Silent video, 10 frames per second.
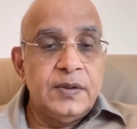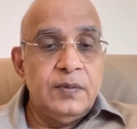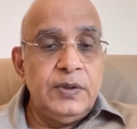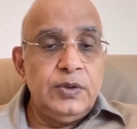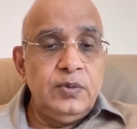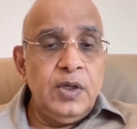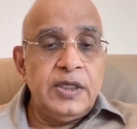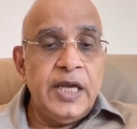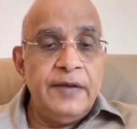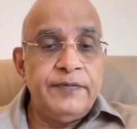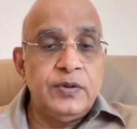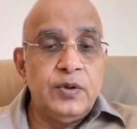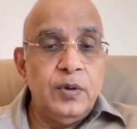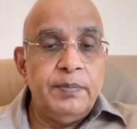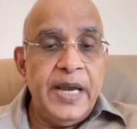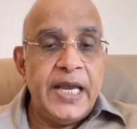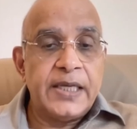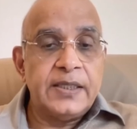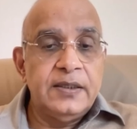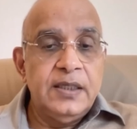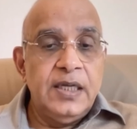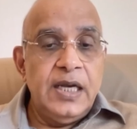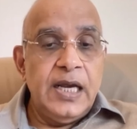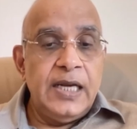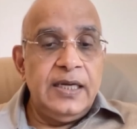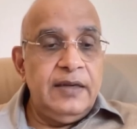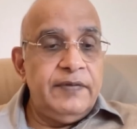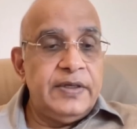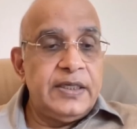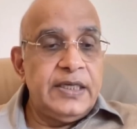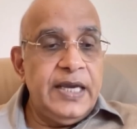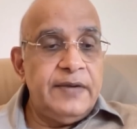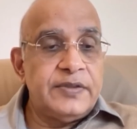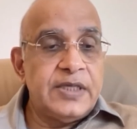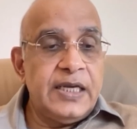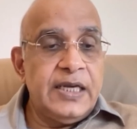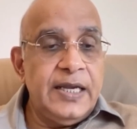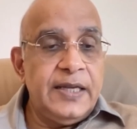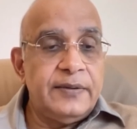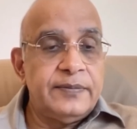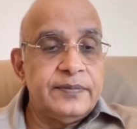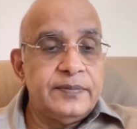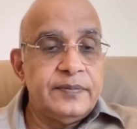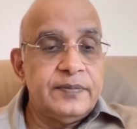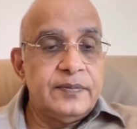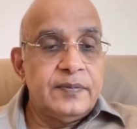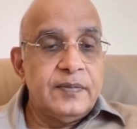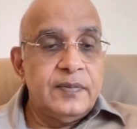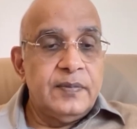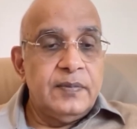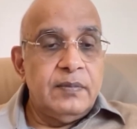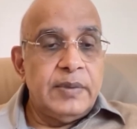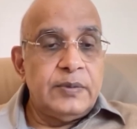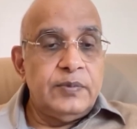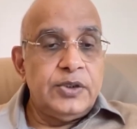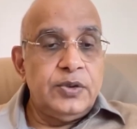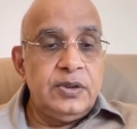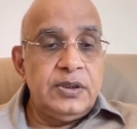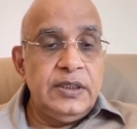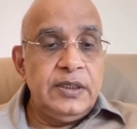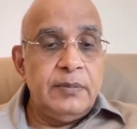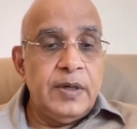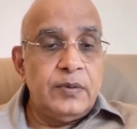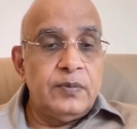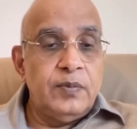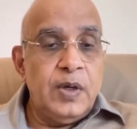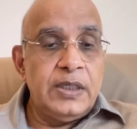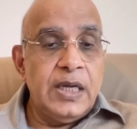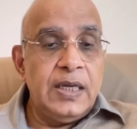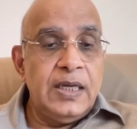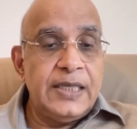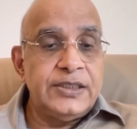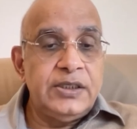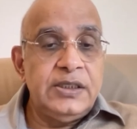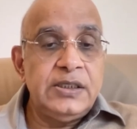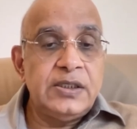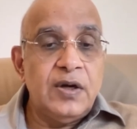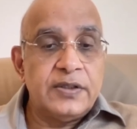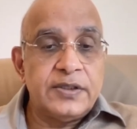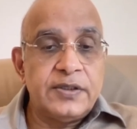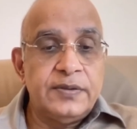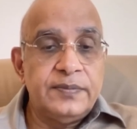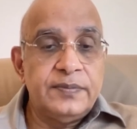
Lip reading: We do not have to go back and live in caves again, but we should think about what our luxuries cost.